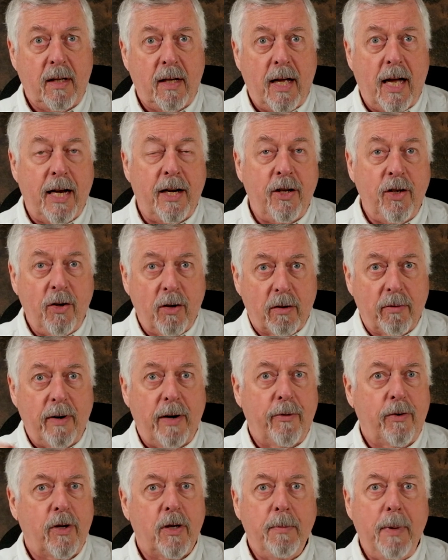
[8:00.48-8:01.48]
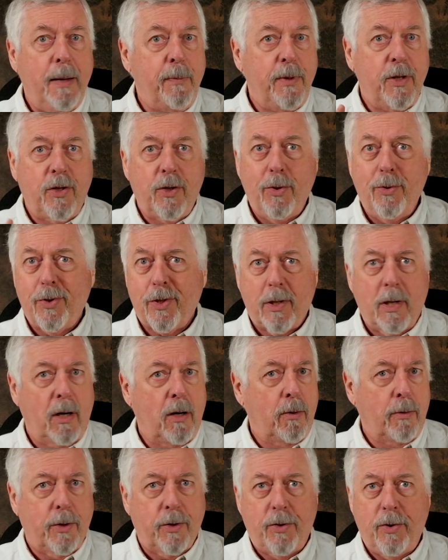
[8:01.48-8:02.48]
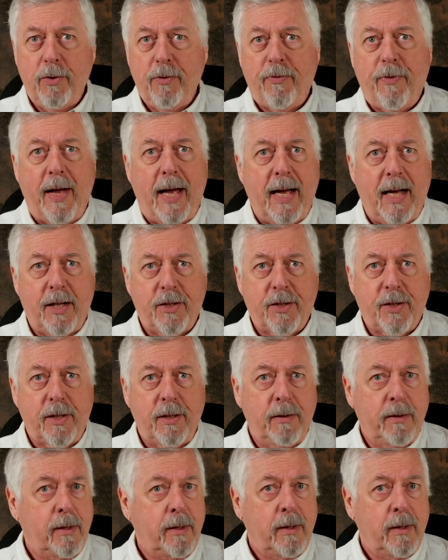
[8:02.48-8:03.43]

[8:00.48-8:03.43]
And your river may be too slow or too fast,